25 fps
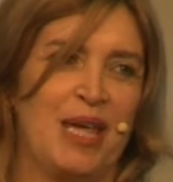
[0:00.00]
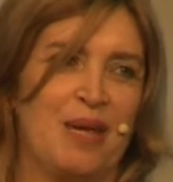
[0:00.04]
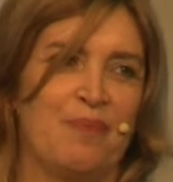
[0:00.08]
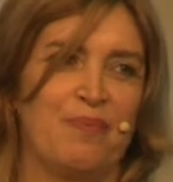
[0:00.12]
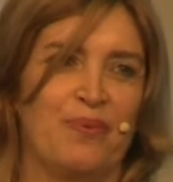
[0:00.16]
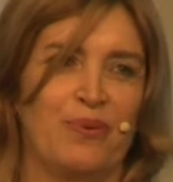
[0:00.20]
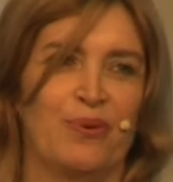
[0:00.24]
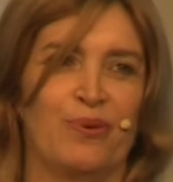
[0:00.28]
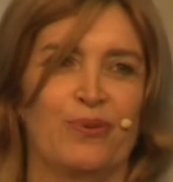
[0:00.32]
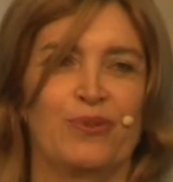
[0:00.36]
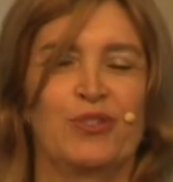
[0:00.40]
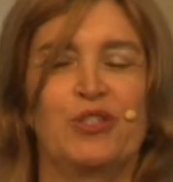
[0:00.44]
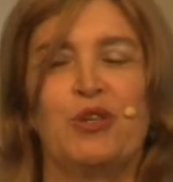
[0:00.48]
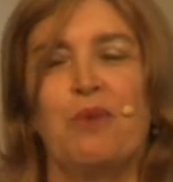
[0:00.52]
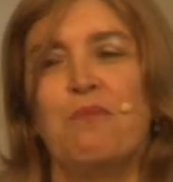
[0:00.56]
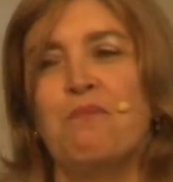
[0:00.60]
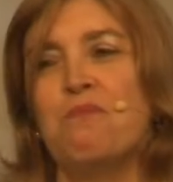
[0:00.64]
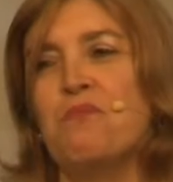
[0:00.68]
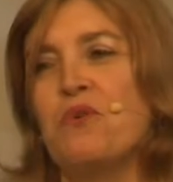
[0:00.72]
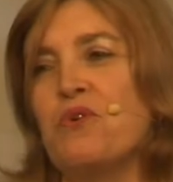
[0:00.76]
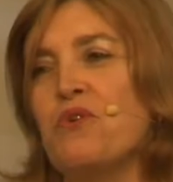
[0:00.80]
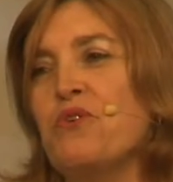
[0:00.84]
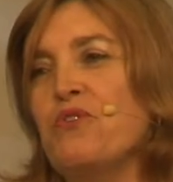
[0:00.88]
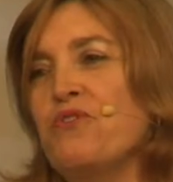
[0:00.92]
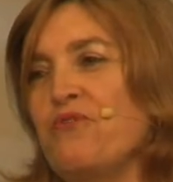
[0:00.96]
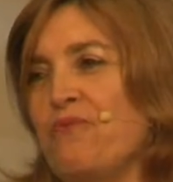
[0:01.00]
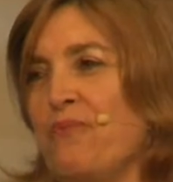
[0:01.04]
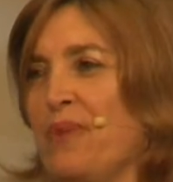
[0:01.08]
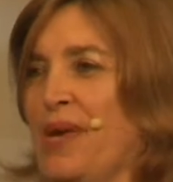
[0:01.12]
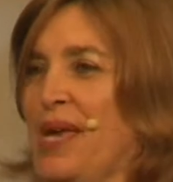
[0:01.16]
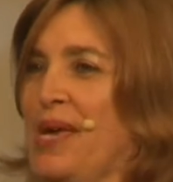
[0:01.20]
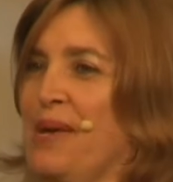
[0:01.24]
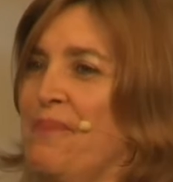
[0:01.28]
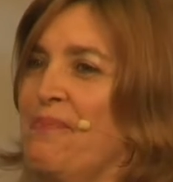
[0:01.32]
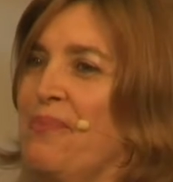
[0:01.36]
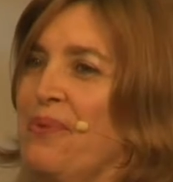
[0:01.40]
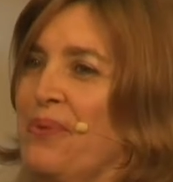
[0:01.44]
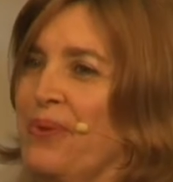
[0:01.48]
people, to move
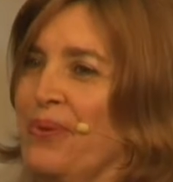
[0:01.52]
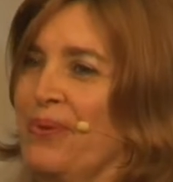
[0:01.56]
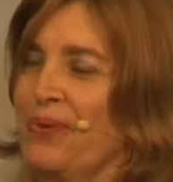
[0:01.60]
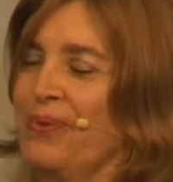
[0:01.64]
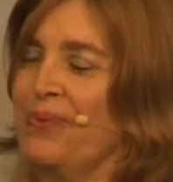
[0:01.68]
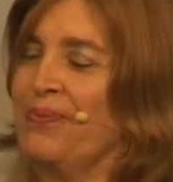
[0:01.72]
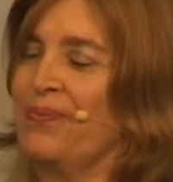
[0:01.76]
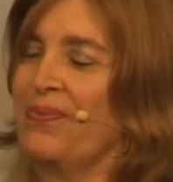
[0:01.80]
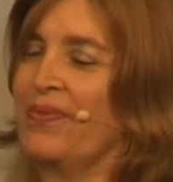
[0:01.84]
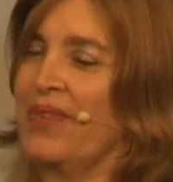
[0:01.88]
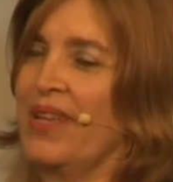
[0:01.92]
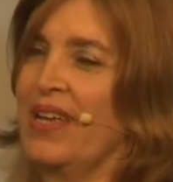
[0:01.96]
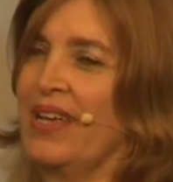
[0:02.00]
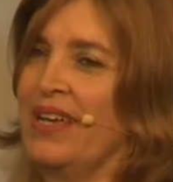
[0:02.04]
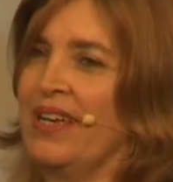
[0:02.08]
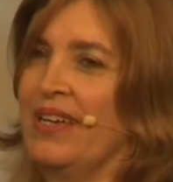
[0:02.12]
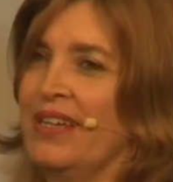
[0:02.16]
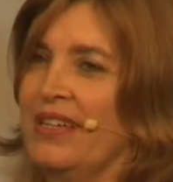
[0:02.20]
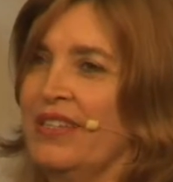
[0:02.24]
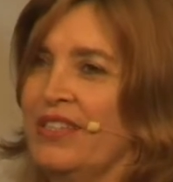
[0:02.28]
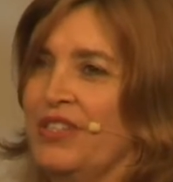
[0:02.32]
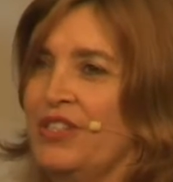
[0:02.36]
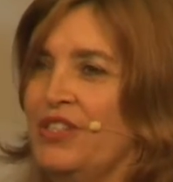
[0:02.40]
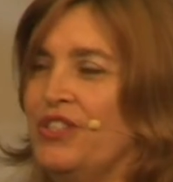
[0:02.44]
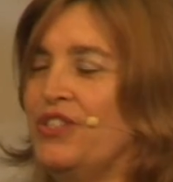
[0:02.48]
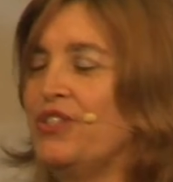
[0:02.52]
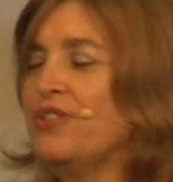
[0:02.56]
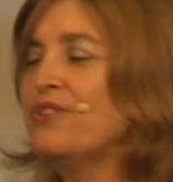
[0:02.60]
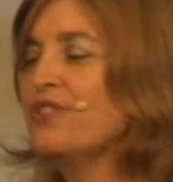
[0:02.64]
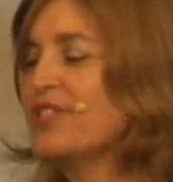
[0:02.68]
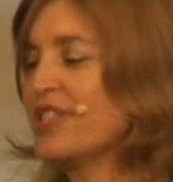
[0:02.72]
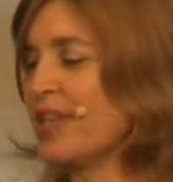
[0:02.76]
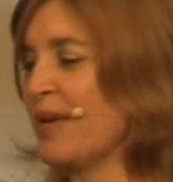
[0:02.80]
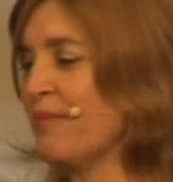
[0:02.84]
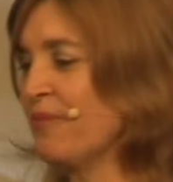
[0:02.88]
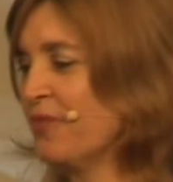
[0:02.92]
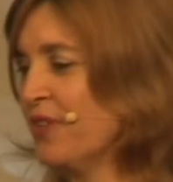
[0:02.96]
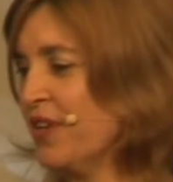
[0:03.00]
people, to do
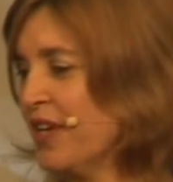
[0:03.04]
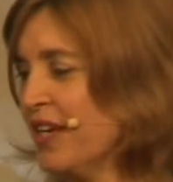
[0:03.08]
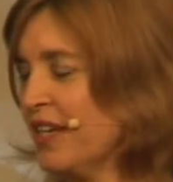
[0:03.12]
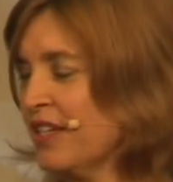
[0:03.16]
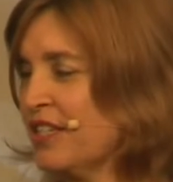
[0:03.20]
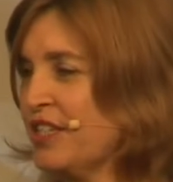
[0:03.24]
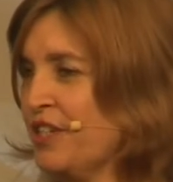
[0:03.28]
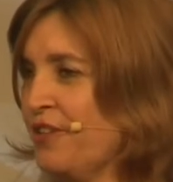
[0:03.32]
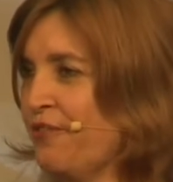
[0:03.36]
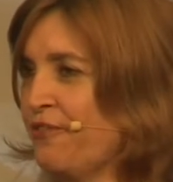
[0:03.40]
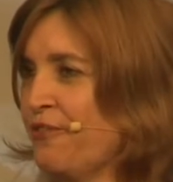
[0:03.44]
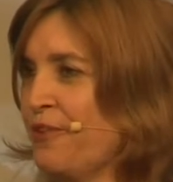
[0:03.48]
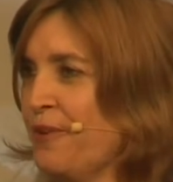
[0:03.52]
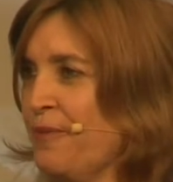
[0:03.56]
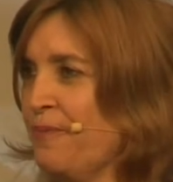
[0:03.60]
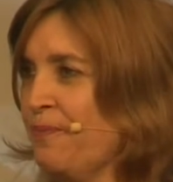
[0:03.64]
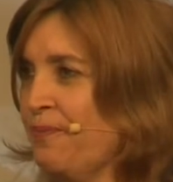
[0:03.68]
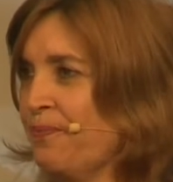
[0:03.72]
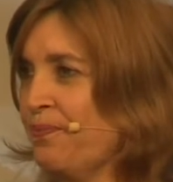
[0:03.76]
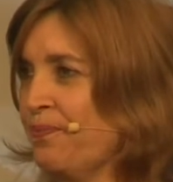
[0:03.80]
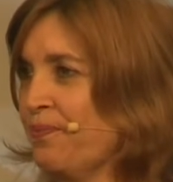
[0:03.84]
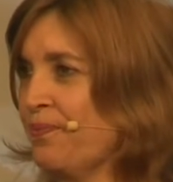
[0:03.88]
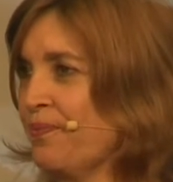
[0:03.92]
something different.